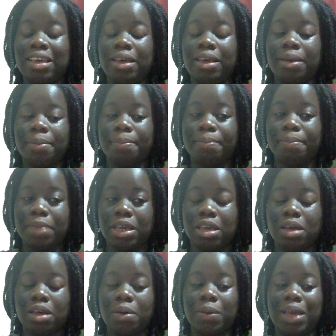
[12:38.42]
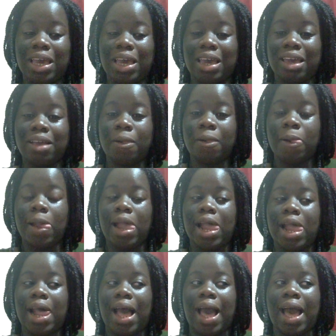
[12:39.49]
me, okay?
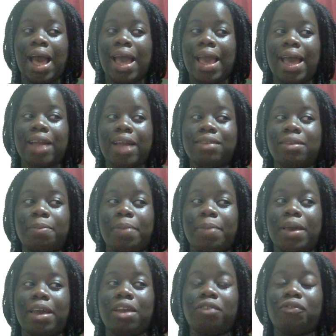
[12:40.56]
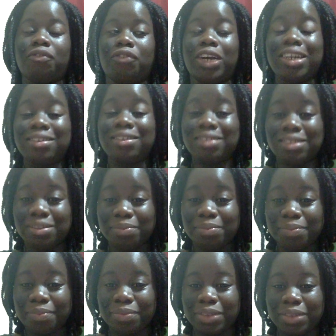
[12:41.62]
I had to pay rent.
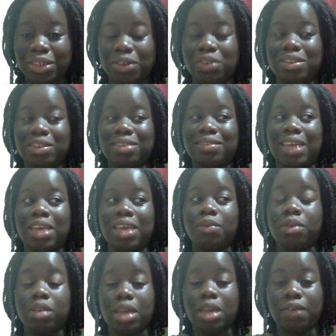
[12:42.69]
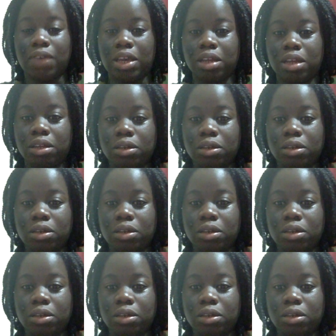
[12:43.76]
You know, the state was giving